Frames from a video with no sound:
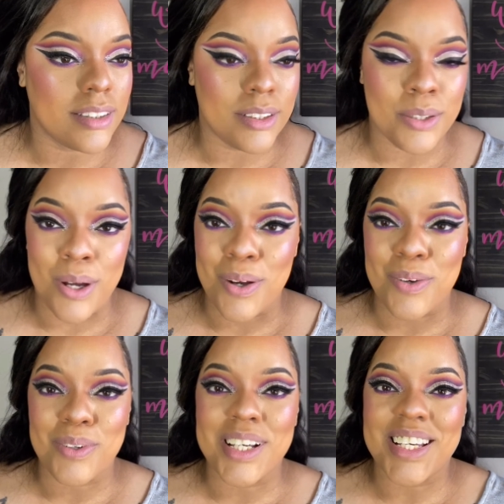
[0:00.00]
you know,
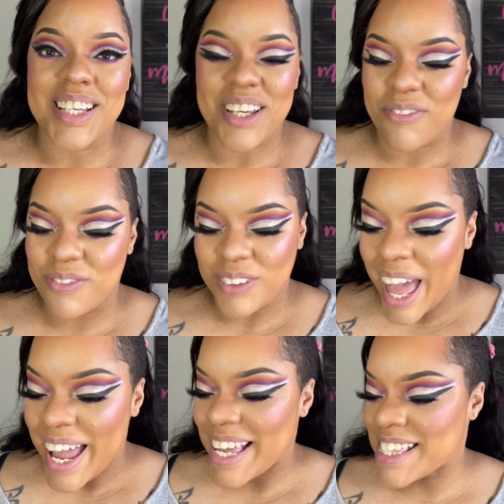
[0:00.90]
if
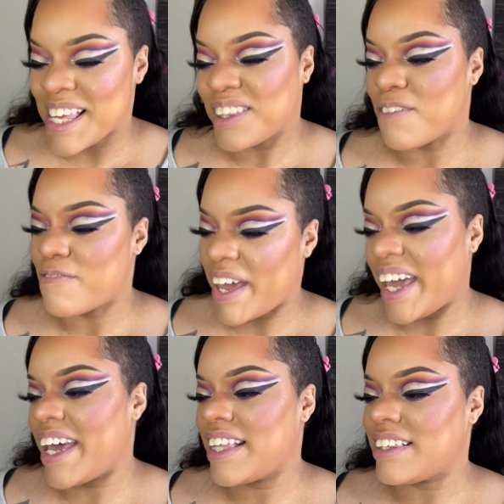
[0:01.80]
things hit the
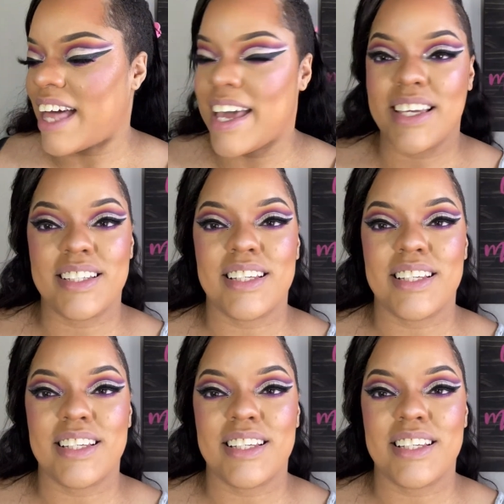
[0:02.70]
fan like